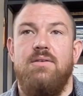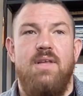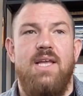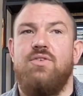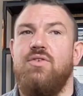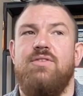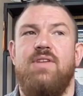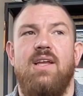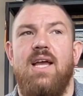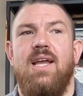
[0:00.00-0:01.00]

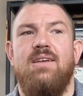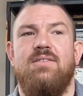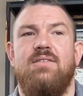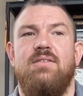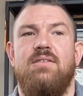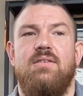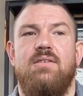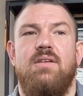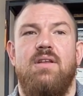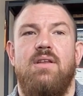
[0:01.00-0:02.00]
Interesting, I guess,
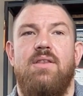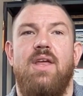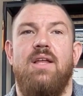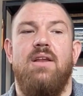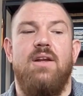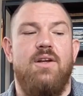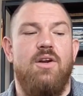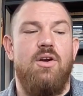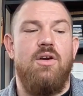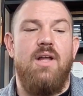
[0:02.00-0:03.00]
thing that
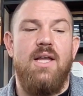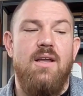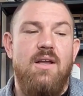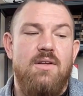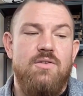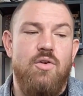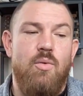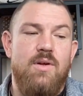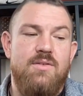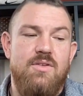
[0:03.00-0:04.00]
occurred, like, so it
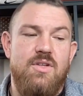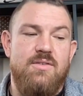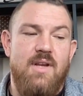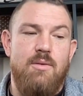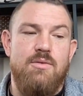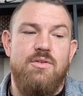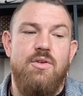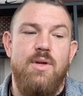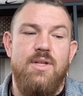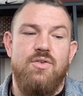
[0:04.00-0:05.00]
wasn't just that I was
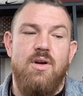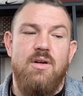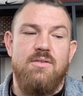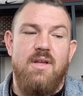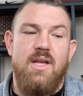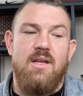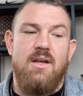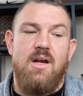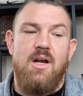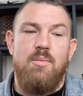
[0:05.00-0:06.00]
doing drugs. Like,
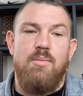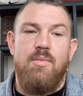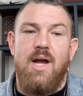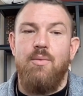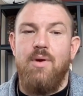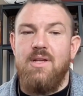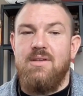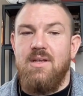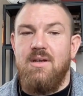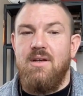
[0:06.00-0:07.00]
I went
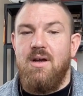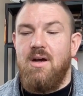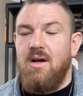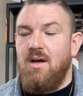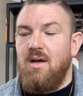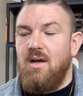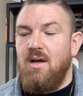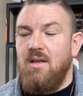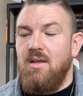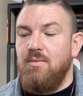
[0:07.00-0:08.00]
in.
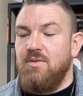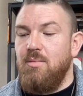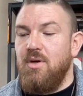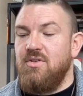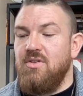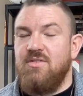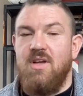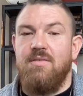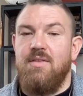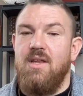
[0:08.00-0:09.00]
There was a bunch of
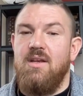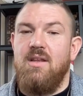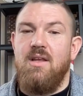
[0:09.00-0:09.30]
stuff that